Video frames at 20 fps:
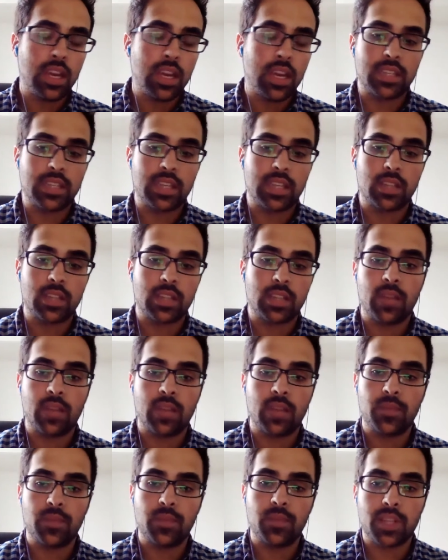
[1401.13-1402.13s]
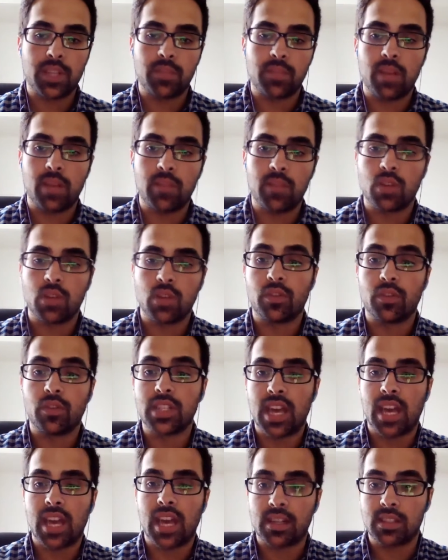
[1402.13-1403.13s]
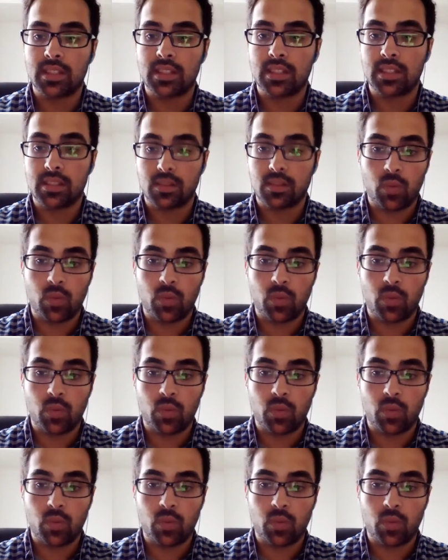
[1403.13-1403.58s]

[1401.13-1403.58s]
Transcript: is such that sometimes over text,